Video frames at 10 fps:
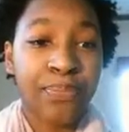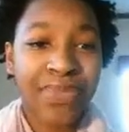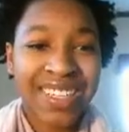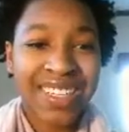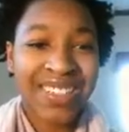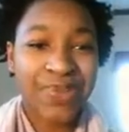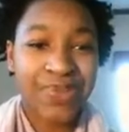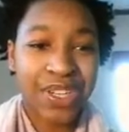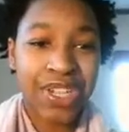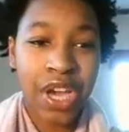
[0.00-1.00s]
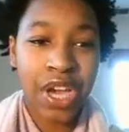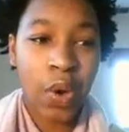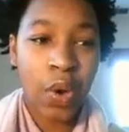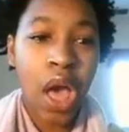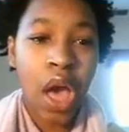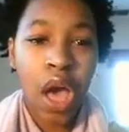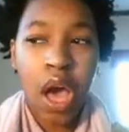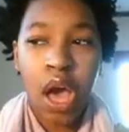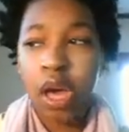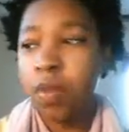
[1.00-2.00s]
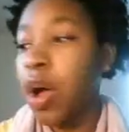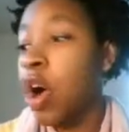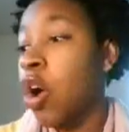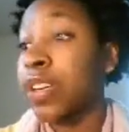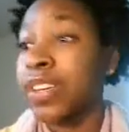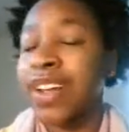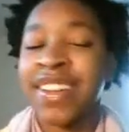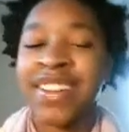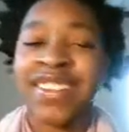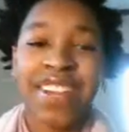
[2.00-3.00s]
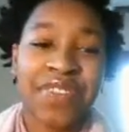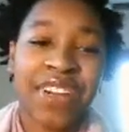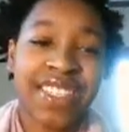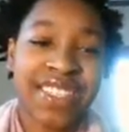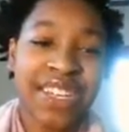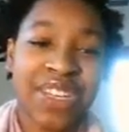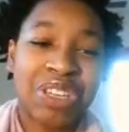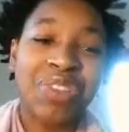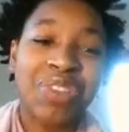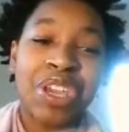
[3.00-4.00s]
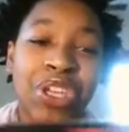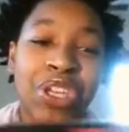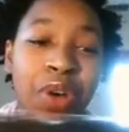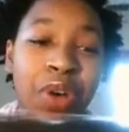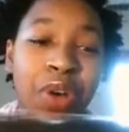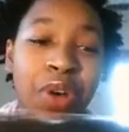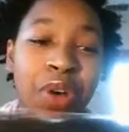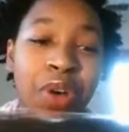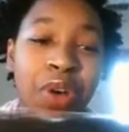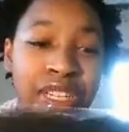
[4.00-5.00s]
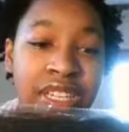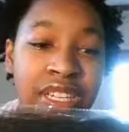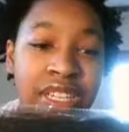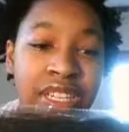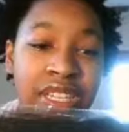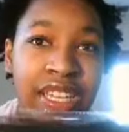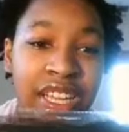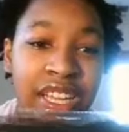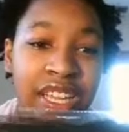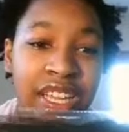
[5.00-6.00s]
So there you go. Oh, and I forgot to tell you, you will also need Kanikalon.